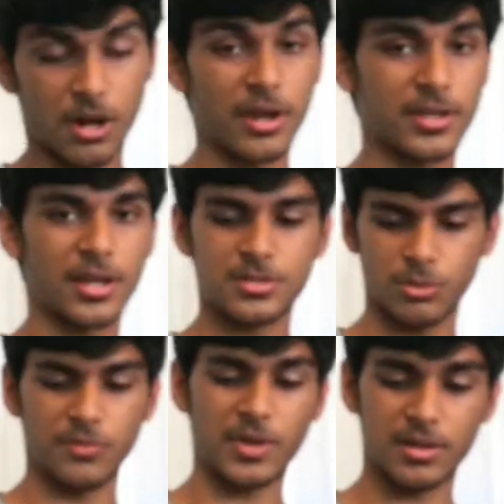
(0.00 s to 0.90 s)
alright guys, so
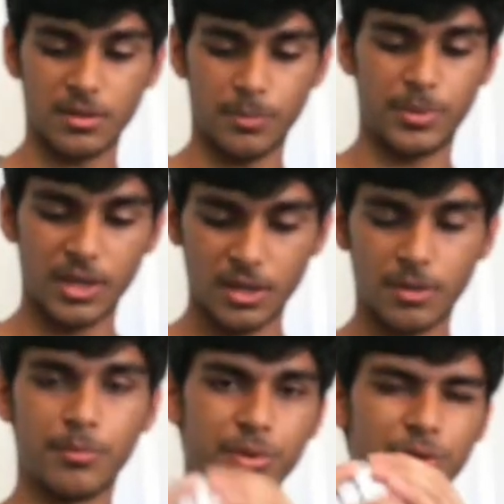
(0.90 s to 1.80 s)
we've got the big
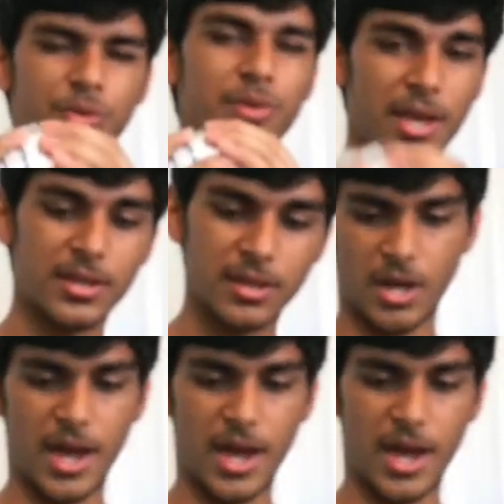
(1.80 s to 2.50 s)
Blue Yeti